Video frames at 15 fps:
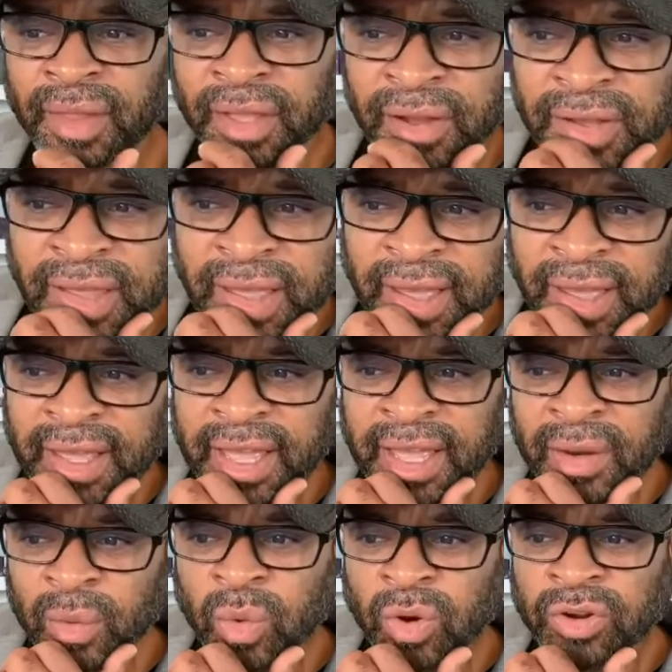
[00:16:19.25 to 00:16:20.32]
Okay,
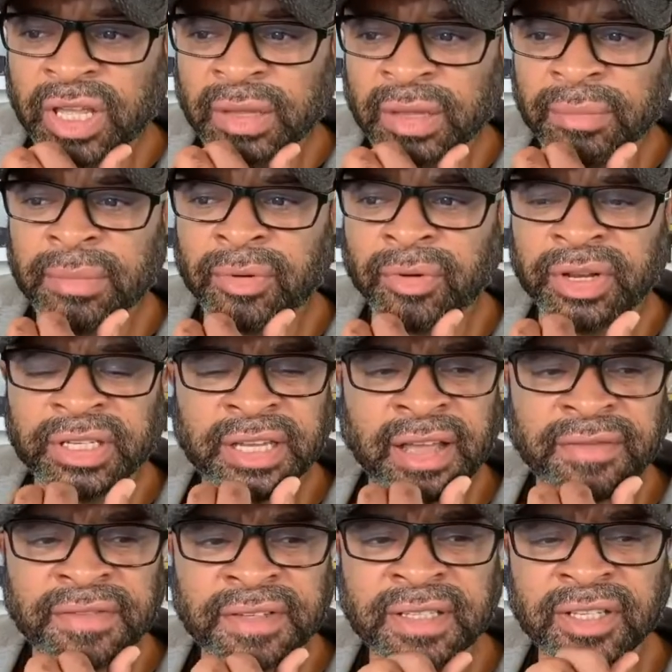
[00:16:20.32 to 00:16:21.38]
in working memory
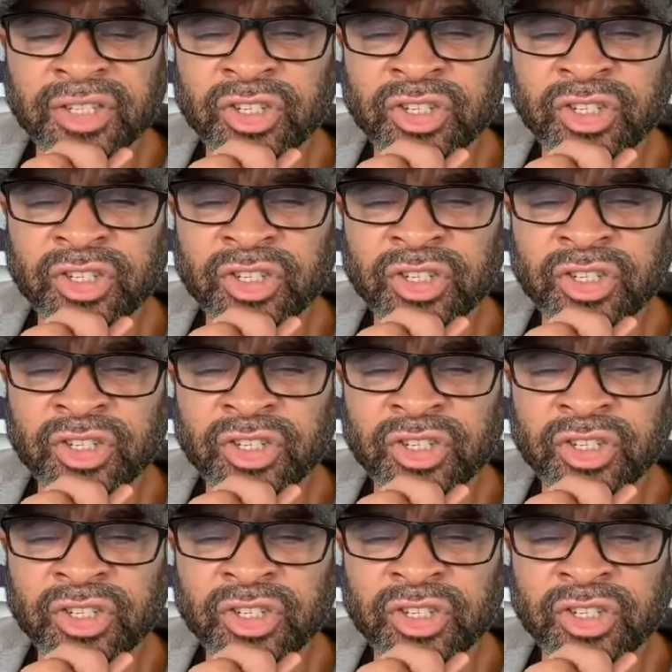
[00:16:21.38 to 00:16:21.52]
deficits,